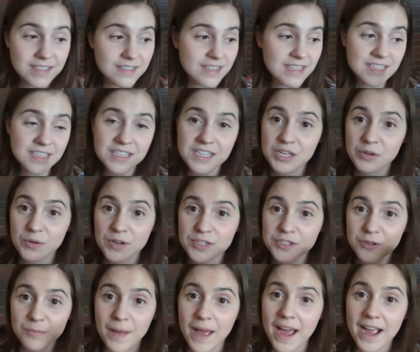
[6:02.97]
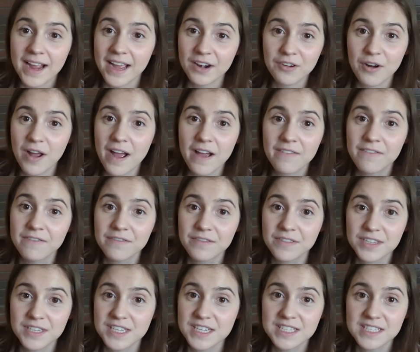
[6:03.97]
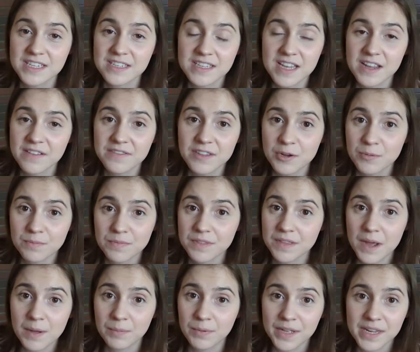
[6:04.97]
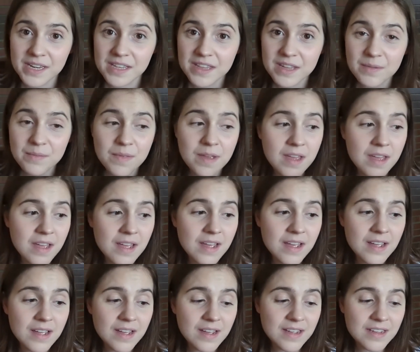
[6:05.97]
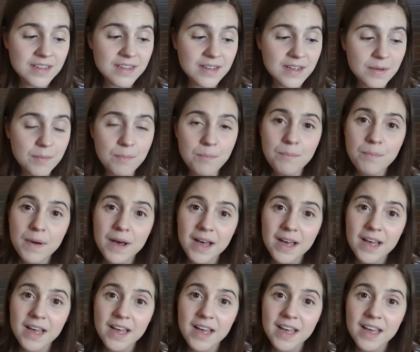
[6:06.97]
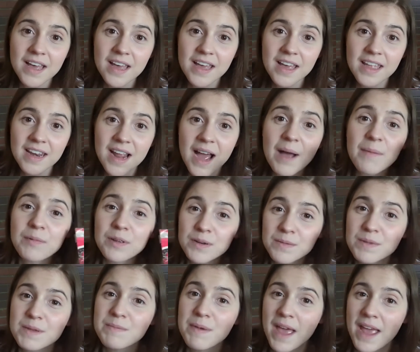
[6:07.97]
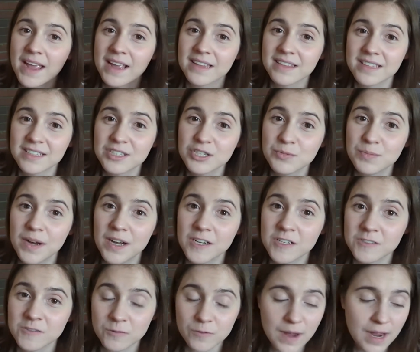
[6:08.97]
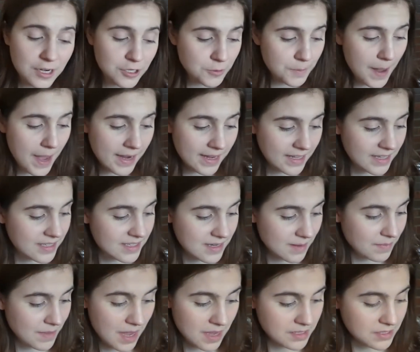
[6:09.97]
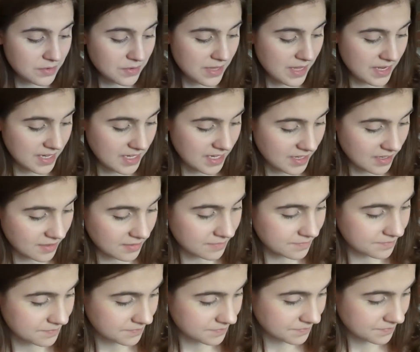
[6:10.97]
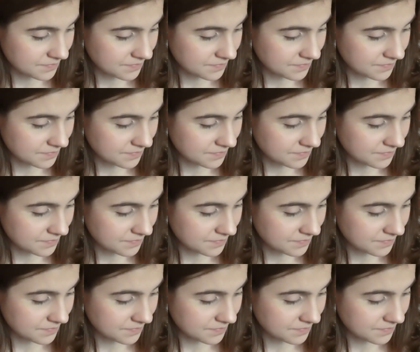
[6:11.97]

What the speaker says: This is the original pack. I don't have the seeds I saved. I planted them. But I'm going to be paying the $2 for radish packets. I'm not doing that again.